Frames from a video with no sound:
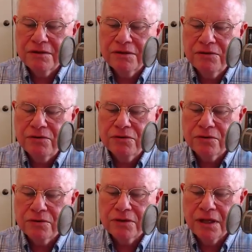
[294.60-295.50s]

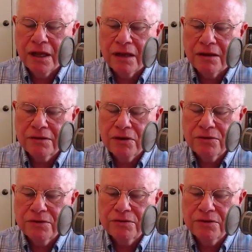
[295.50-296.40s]
Google, uh, go
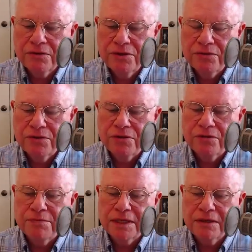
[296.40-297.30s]
to
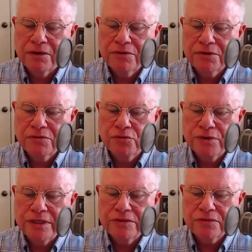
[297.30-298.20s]
YouTube and go to
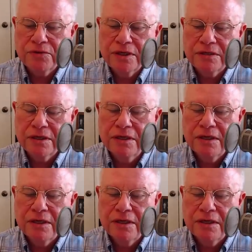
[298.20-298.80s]
Greenstreet,